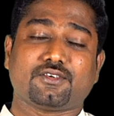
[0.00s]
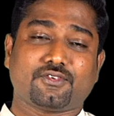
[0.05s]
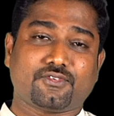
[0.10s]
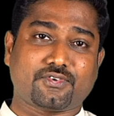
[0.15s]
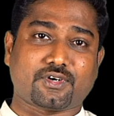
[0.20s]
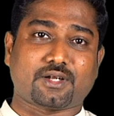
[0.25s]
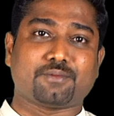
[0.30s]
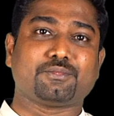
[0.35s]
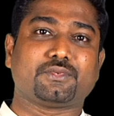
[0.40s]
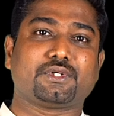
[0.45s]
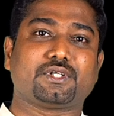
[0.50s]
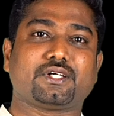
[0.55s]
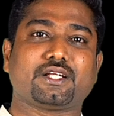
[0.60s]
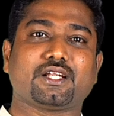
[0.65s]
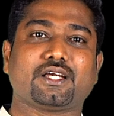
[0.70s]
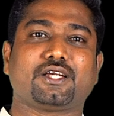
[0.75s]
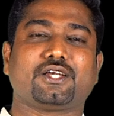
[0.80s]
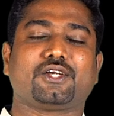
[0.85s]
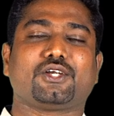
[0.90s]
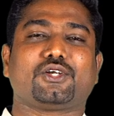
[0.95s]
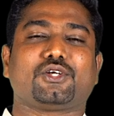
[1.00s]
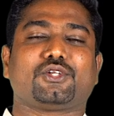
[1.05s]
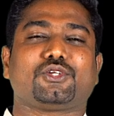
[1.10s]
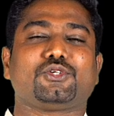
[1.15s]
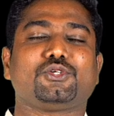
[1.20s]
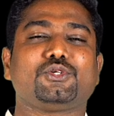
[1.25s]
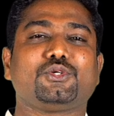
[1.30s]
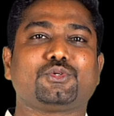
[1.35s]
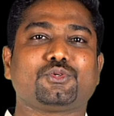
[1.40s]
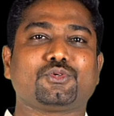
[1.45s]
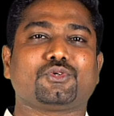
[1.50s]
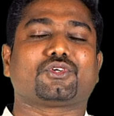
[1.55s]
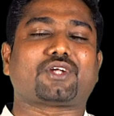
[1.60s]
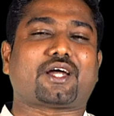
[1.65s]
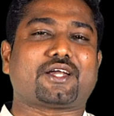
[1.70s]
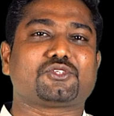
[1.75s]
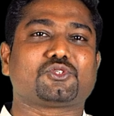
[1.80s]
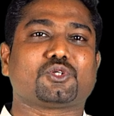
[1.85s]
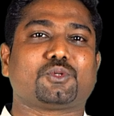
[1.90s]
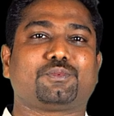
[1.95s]
From there, new
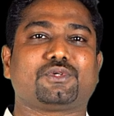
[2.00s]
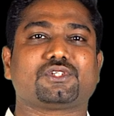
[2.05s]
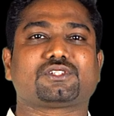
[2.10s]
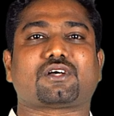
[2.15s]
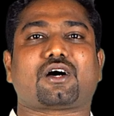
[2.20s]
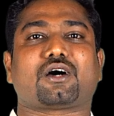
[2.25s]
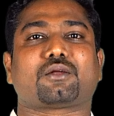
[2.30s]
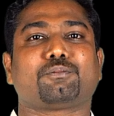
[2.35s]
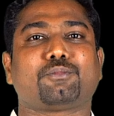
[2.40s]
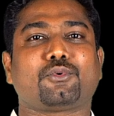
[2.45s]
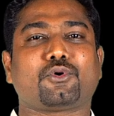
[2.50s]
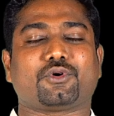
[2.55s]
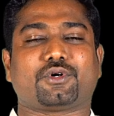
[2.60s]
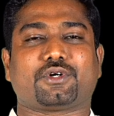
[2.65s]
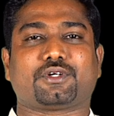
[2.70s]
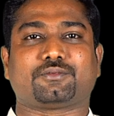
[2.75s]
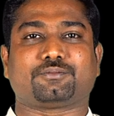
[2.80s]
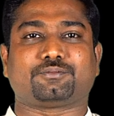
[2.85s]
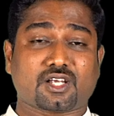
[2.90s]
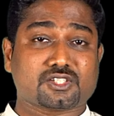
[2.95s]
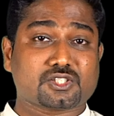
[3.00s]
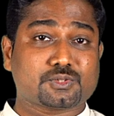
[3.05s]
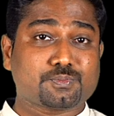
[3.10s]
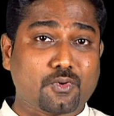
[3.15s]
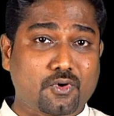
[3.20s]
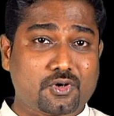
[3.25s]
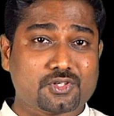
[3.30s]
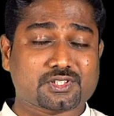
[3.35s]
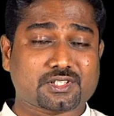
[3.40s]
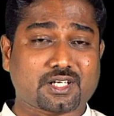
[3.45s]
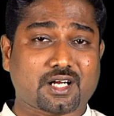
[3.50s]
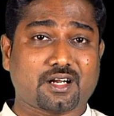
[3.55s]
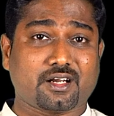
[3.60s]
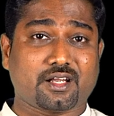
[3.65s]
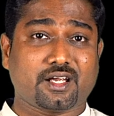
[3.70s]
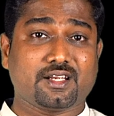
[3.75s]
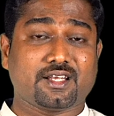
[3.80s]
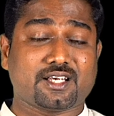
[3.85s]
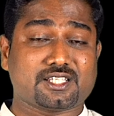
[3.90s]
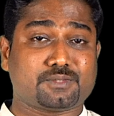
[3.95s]
rhizopus are born. Spores
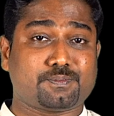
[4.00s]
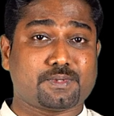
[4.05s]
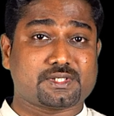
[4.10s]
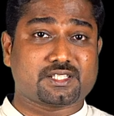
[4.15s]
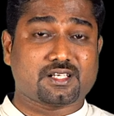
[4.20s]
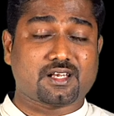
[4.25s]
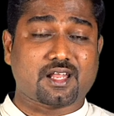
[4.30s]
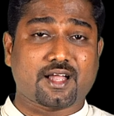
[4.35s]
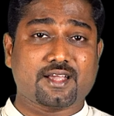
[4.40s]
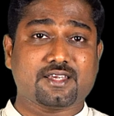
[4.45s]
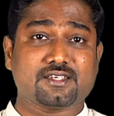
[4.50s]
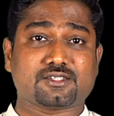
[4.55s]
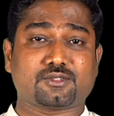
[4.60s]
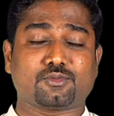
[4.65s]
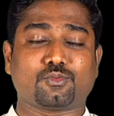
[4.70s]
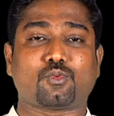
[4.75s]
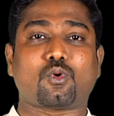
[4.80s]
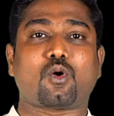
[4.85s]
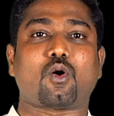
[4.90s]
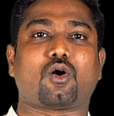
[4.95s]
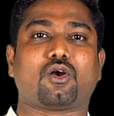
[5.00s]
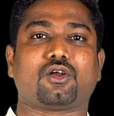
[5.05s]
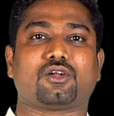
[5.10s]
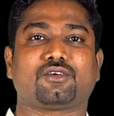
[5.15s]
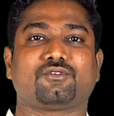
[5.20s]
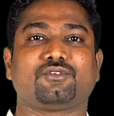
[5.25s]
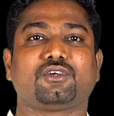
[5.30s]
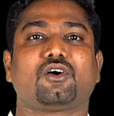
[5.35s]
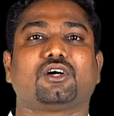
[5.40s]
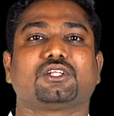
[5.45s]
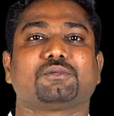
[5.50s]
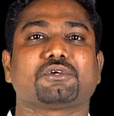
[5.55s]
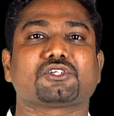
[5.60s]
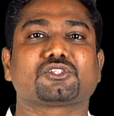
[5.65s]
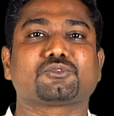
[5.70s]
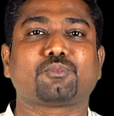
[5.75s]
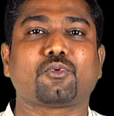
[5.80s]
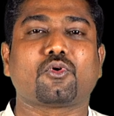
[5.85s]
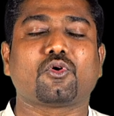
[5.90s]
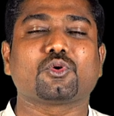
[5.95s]
contain a specialized wall, we call them a
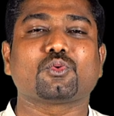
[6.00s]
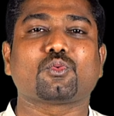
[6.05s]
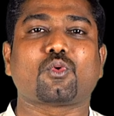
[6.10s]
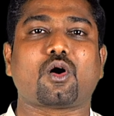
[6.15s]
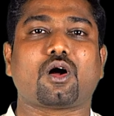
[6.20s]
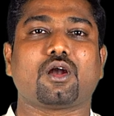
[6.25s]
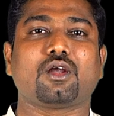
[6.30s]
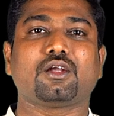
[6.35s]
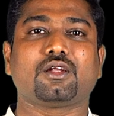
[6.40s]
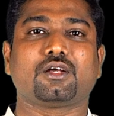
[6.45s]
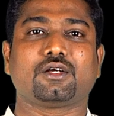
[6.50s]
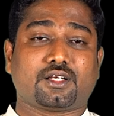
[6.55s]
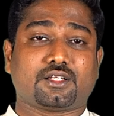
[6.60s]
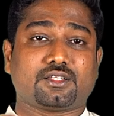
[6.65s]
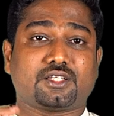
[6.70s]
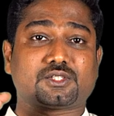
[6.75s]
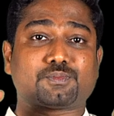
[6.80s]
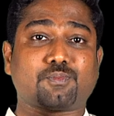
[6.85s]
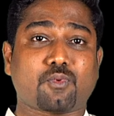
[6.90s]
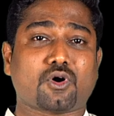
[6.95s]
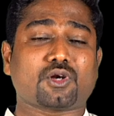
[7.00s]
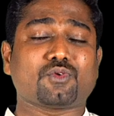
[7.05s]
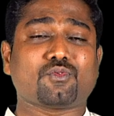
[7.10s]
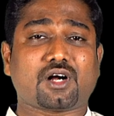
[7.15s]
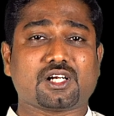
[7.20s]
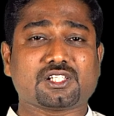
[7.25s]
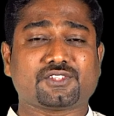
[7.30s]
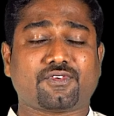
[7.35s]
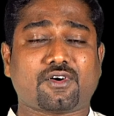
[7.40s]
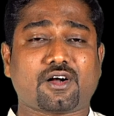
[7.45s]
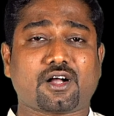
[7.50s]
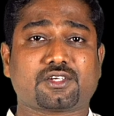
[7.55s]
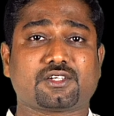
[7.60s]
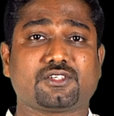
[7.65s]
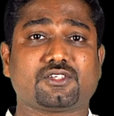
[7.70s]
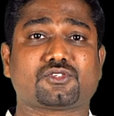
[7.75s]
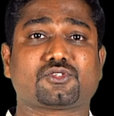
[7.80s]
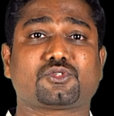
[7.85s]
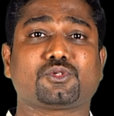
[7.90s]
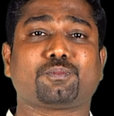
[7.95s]
spore wall. The spore wall's function
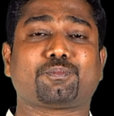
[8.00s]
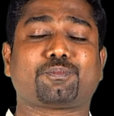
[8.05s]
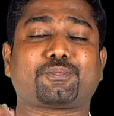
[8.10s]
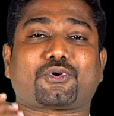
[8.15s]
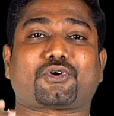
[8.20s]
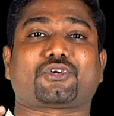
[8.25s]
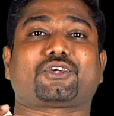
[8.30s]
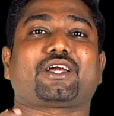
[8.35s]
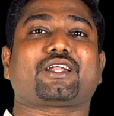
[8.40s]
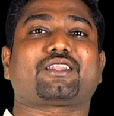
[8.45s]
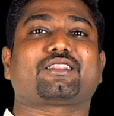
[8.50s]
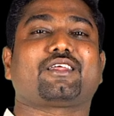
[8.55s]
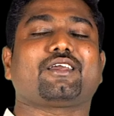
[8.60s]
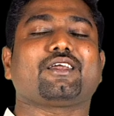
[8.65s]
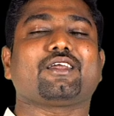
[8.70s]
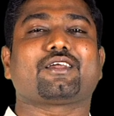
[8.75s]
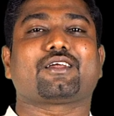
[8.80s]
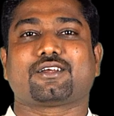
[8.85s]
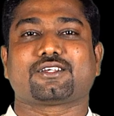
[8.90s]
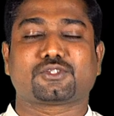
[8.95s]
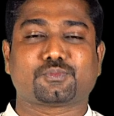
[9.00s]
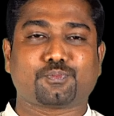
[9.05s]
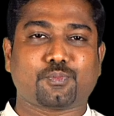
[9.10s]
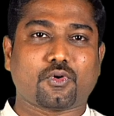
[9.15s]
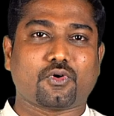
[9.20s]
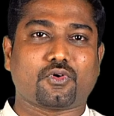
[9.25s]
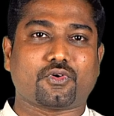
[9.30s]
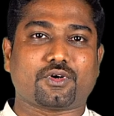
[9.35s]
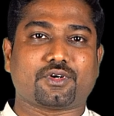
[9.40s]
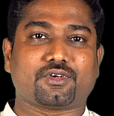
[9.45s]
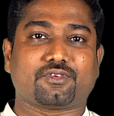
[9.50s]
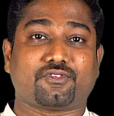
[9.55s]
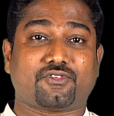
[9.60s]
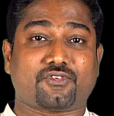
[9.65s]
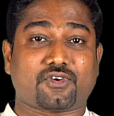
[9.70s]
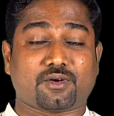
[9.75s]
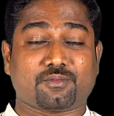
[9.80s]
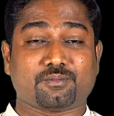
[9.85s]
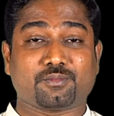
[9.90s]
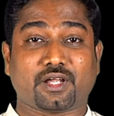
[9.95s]
is to protect the spore
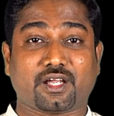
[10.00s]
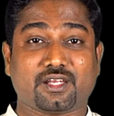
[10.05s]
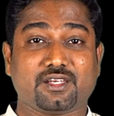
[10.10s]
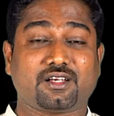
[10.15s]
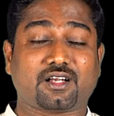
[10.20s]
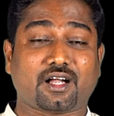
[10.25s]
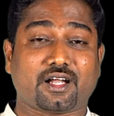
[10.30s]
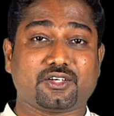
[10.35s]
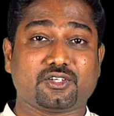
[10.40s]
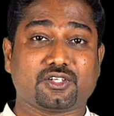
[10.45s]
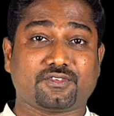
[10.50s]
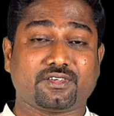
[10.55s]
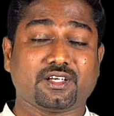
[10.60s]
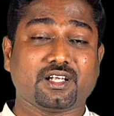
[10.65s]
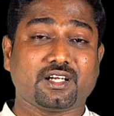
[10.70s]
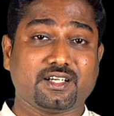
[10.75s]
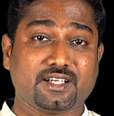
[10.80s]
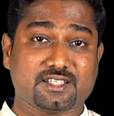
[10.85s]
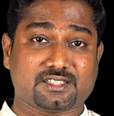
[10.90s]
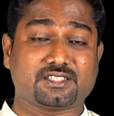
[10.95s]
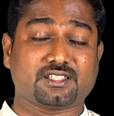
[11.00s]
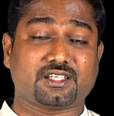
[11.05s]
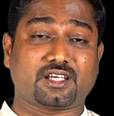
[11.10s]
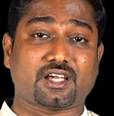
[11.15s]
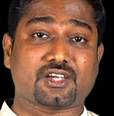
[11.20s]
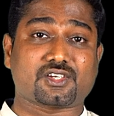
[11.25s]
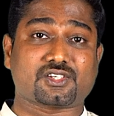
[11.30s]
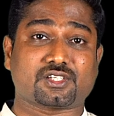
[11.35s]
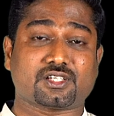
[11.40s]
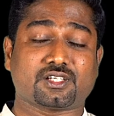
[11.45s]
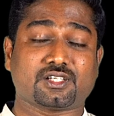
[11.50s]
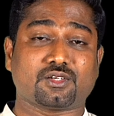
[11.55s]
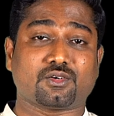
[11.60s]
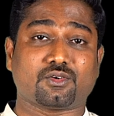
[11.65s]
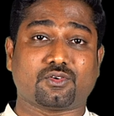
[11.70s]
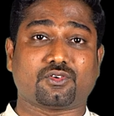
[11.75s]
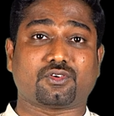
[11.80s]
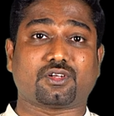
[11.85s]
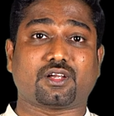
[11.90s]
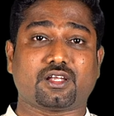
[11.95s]
from any kind of a desiccation
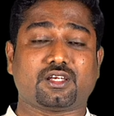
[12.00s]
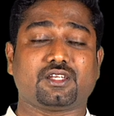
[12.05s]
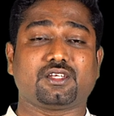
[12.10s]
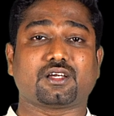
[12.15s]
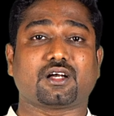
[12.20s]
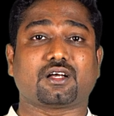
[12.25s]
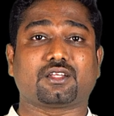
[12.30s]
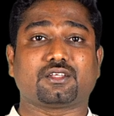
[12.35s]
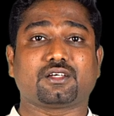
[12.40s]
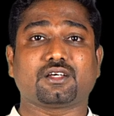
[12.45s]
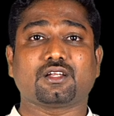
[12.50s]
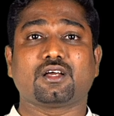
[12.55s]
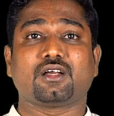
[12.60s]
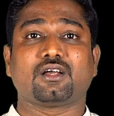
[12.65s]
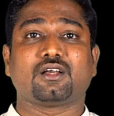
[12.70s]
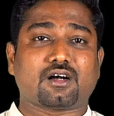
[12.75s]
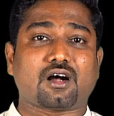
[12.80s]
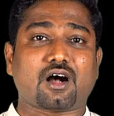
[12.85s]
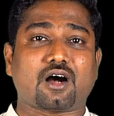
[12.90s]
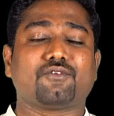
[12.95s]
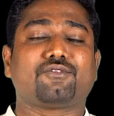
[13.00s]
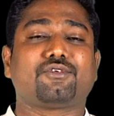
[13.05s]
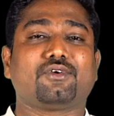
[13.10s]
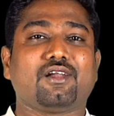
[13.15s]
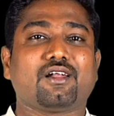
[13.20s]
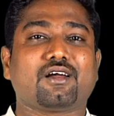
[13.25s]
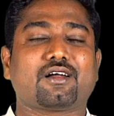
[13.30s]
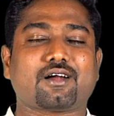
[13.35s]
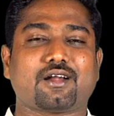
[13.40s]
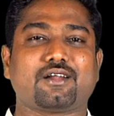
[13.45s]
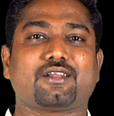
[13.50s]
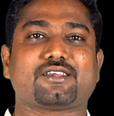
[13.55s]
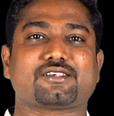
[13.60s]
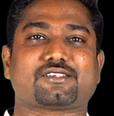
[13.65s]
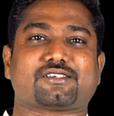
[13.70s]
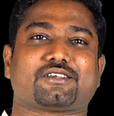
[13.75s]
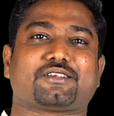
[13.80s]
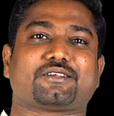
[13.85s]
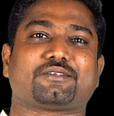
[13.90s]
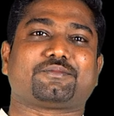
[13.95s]
or any other harmful
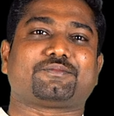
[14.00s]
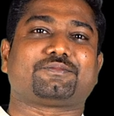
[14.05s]
condition.